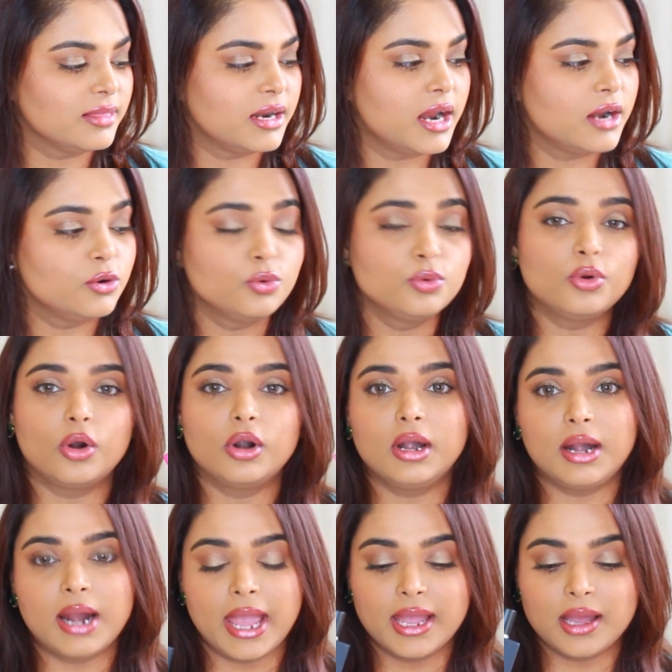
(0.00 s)
that I do not
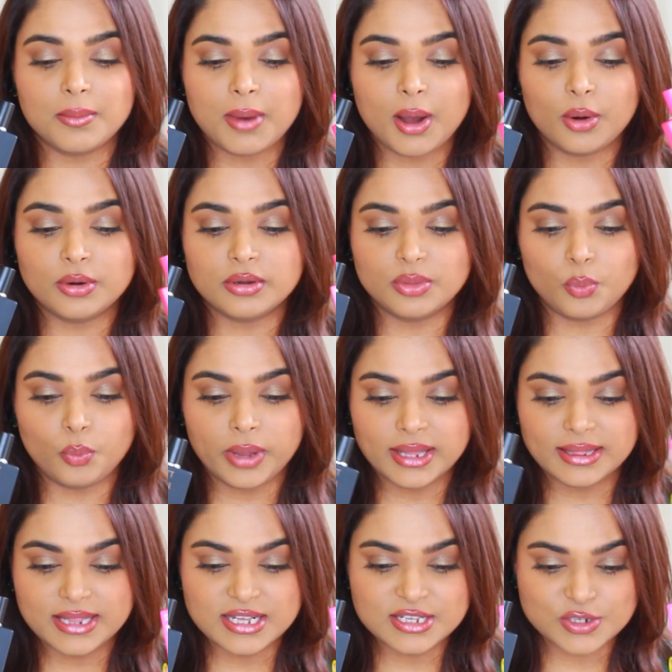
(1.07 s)
like about the way
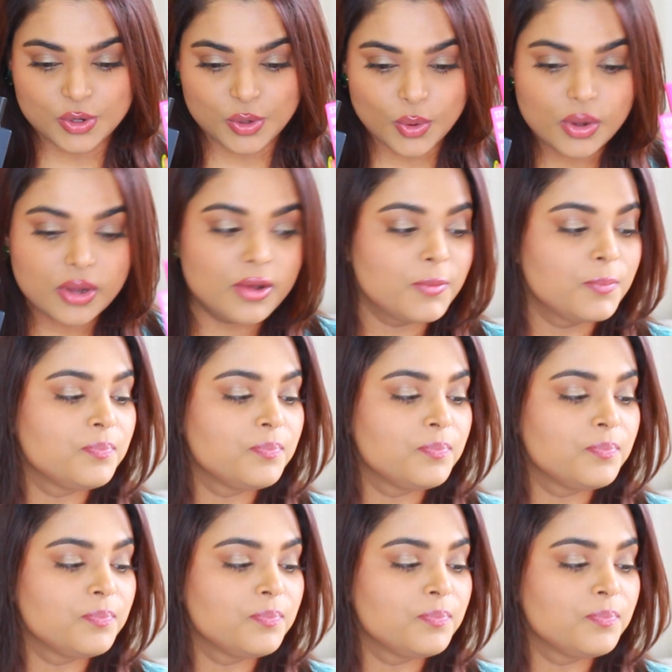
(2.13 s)
these look.